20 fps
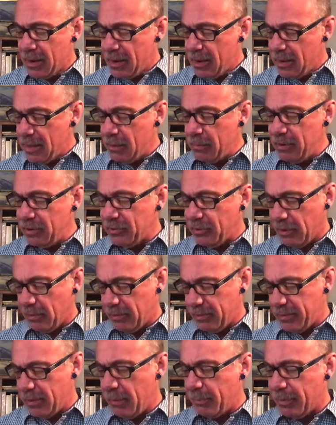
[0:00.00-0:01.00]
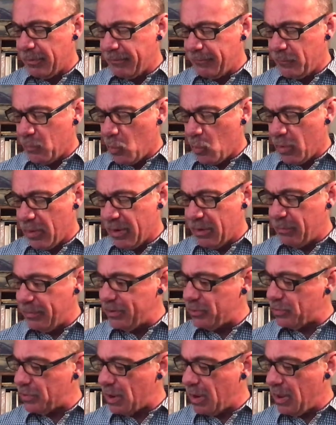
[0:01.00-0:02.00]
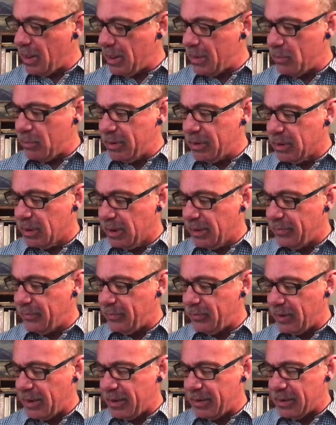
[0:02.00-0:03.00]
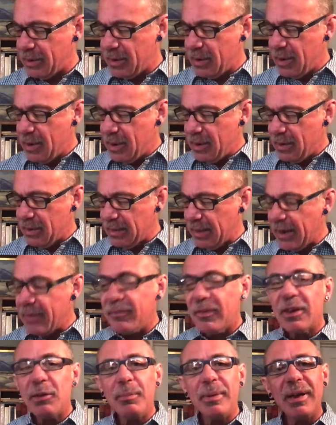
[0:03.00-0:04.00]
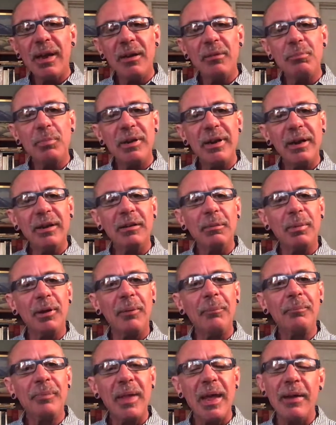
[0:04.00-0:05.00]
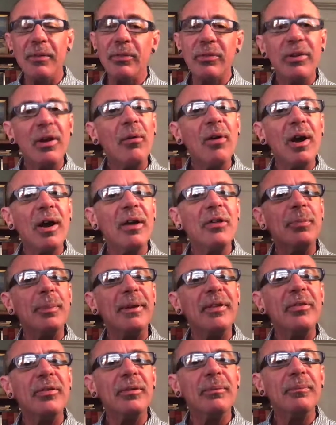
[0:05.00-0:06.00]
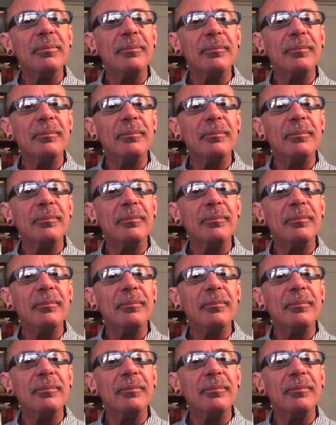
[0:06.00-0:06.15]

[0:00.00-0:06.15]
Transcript: Let me start with number 4, in which Holly Woodlawn said, "Life can be unpredictable, and so are husbands."